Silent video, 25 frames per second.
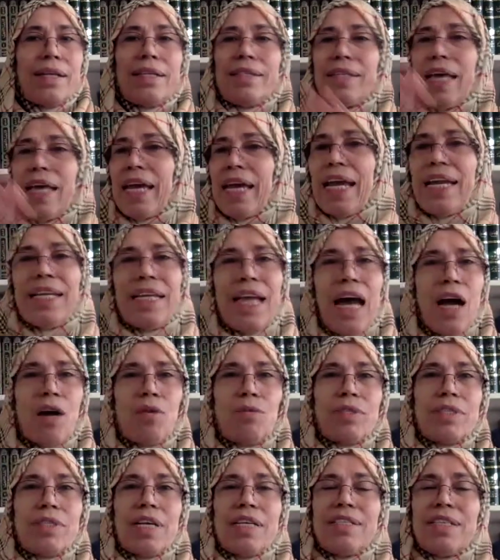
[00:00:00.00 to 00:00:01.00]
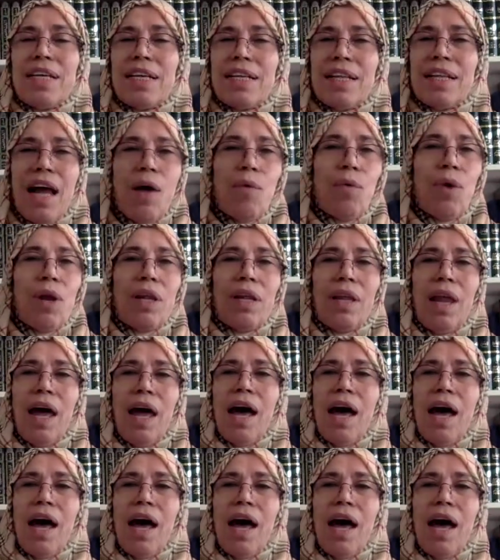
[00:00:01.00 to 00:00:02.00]
they announced, they said, La
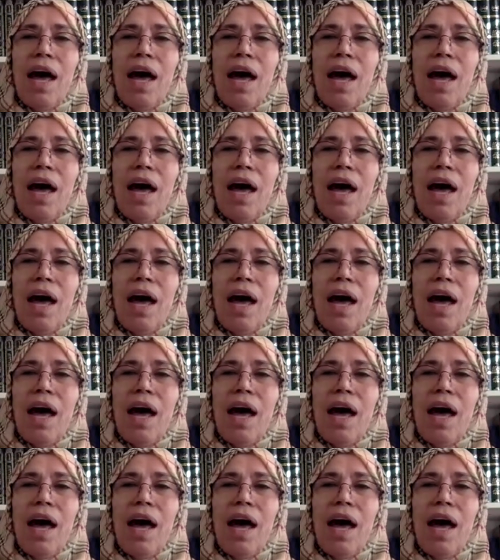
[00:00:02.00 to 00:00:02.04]
wallah,